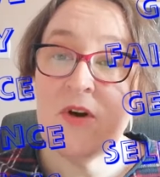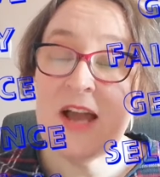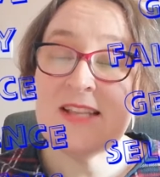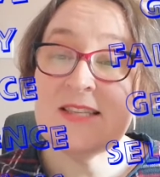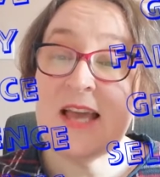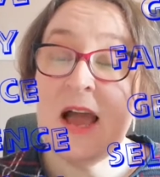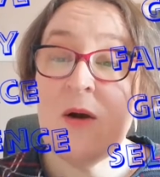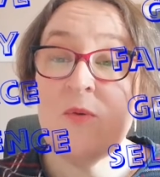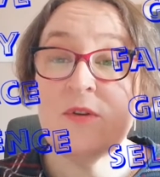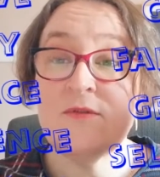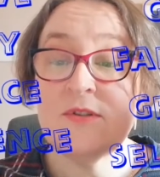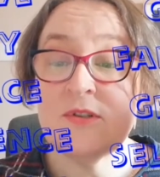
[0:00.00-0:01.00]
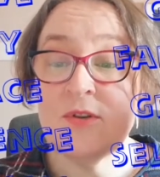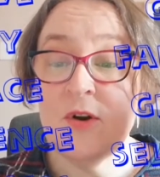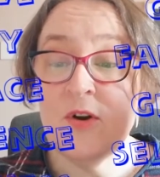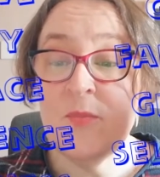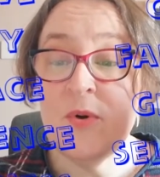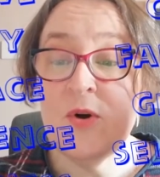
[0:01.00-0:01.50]
or our town of
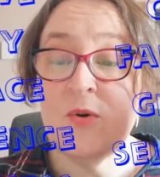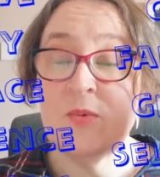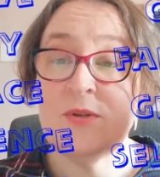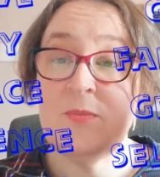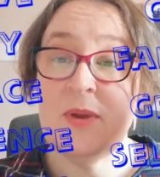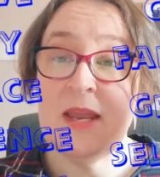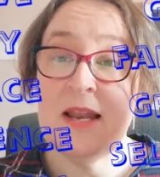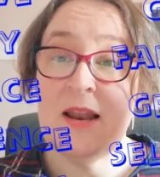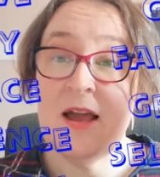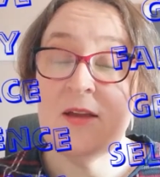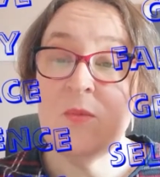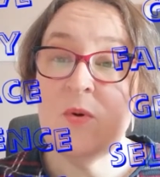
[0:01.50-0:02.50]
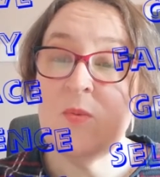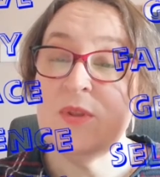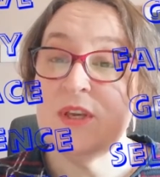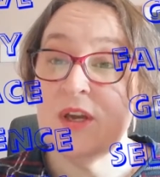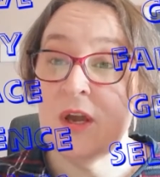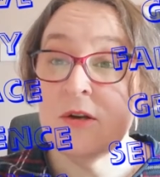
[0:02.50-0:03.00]
Stockport would be like. What would
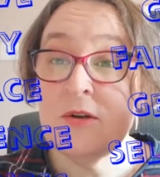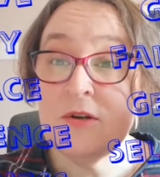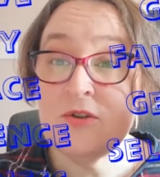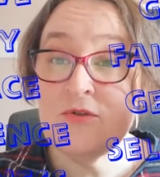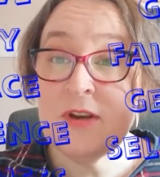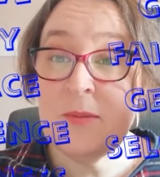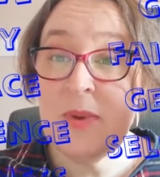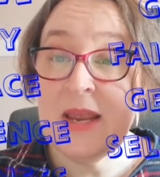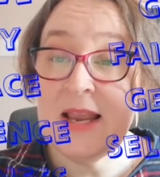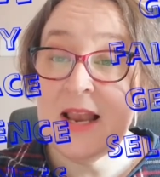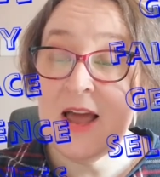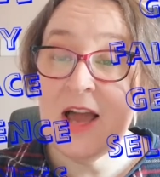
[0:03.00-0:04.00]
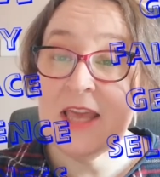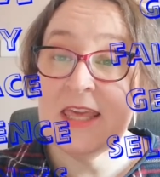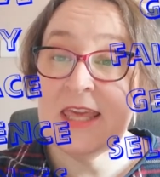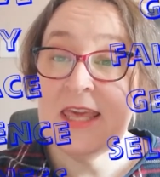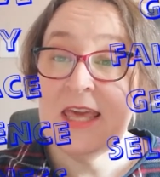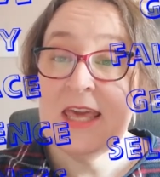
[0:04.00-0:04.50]
the country be
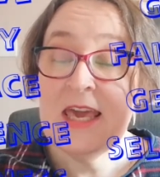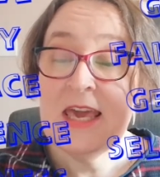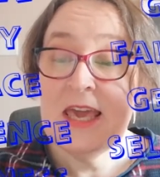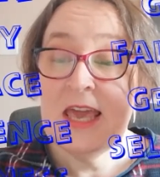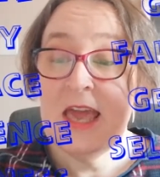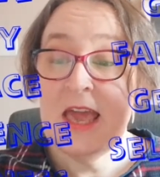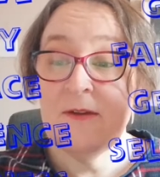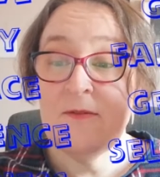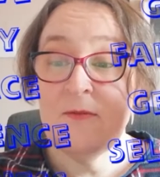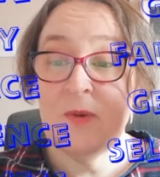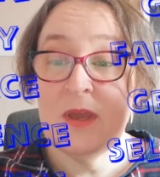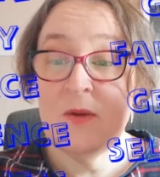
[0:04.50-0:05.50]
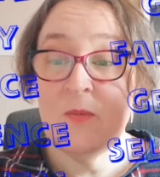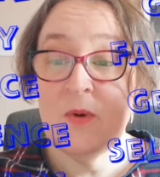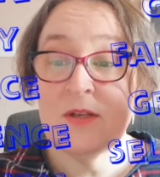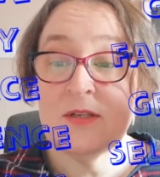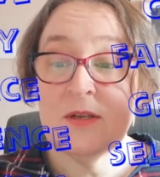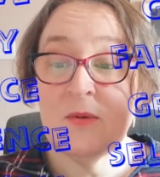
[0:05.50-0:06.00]
like if we
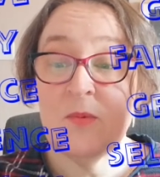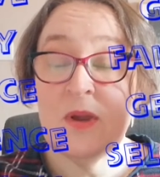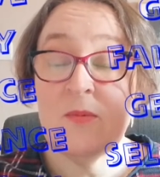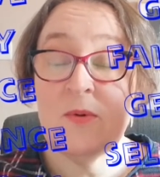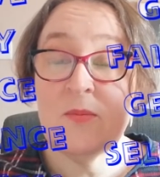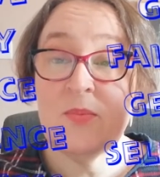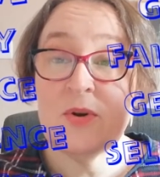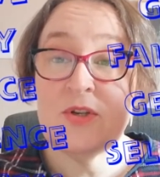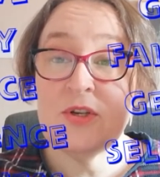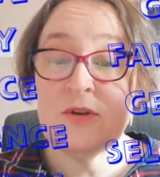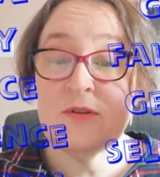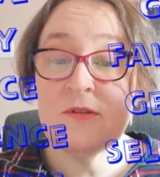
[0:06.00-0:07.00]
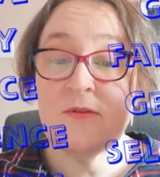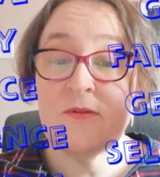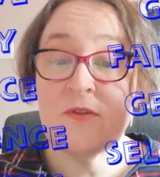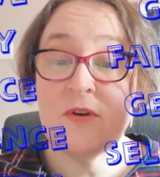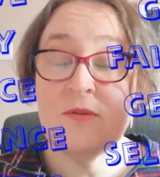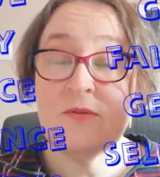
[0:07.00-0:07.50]
would we would produce
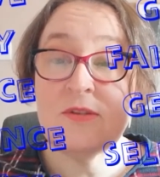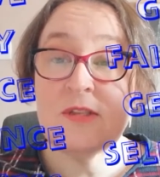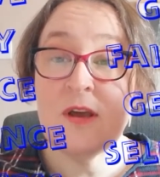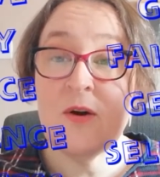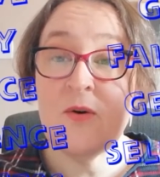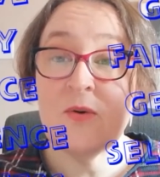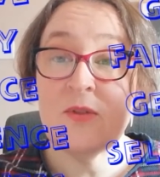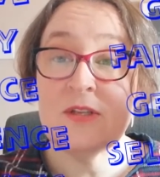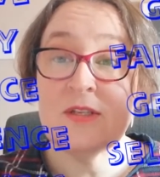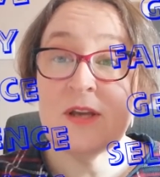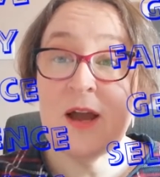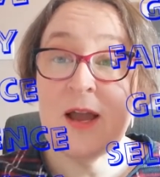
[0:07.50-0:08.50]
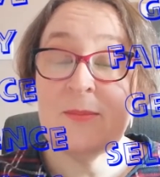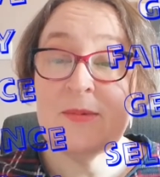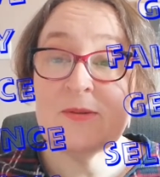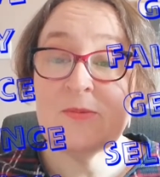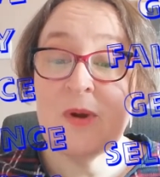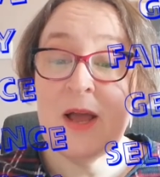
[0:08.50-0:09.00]
fruits all the time
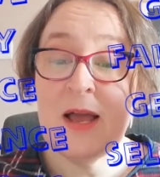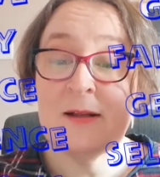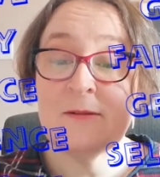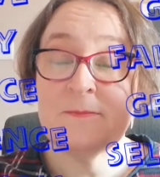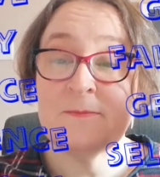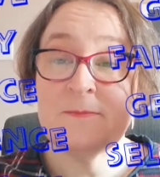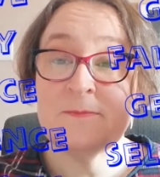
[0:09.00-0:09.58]
as well?